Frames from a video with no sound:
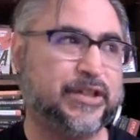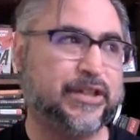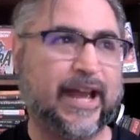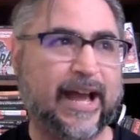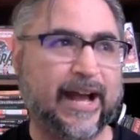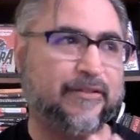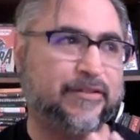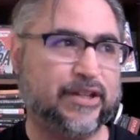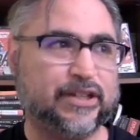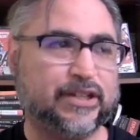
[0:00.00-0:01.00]
and they have
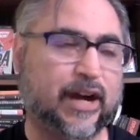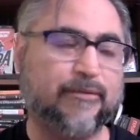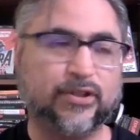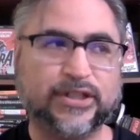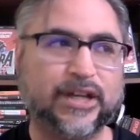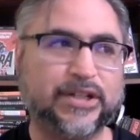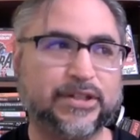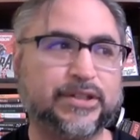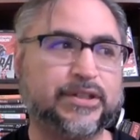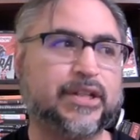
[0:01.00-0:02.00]
these
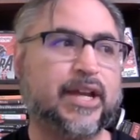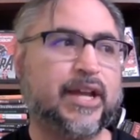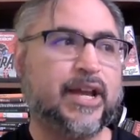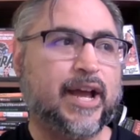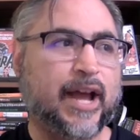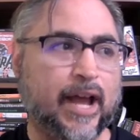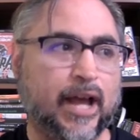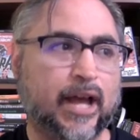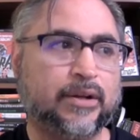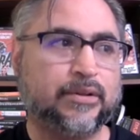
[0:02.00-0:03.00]
conversations,
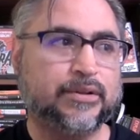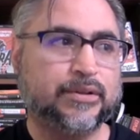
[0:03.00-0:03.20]
and